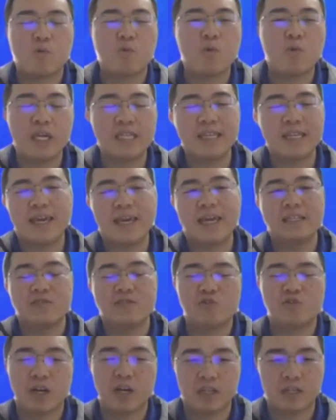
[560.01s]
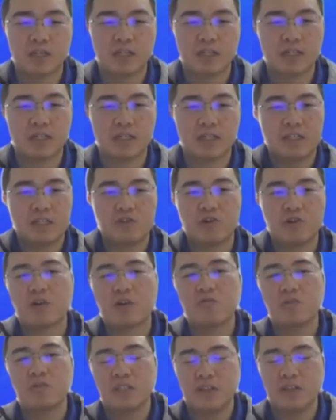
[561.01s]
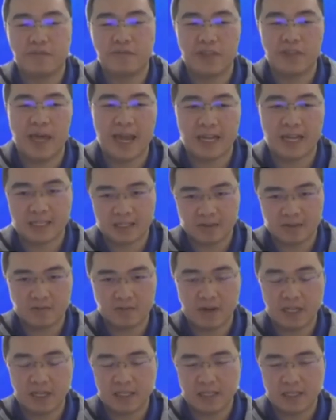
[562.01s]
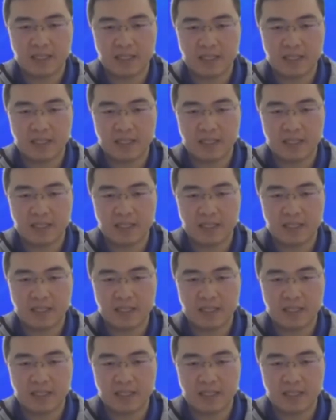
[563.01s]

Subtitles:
wind hit the tracker will deflect, right?